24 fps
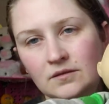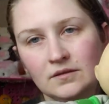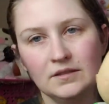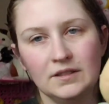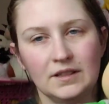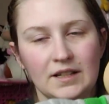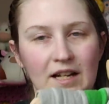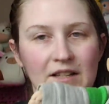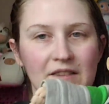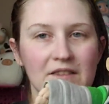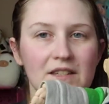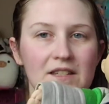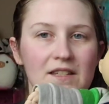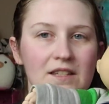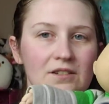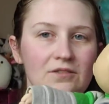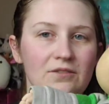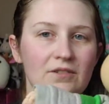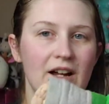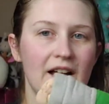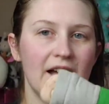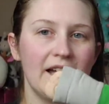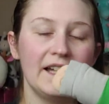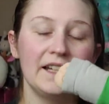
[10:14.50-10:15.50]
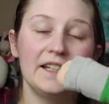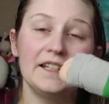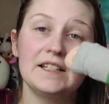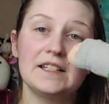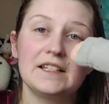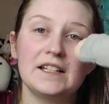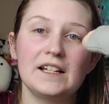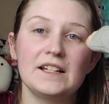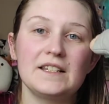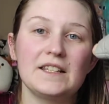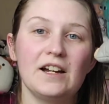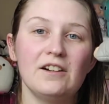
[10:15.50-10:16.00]
got this little guy, and he's
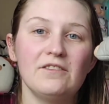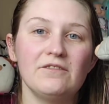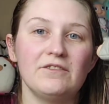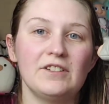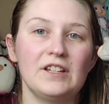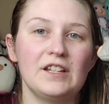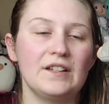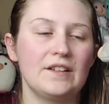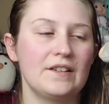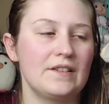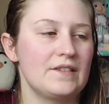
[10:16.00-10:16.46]
got his outfit.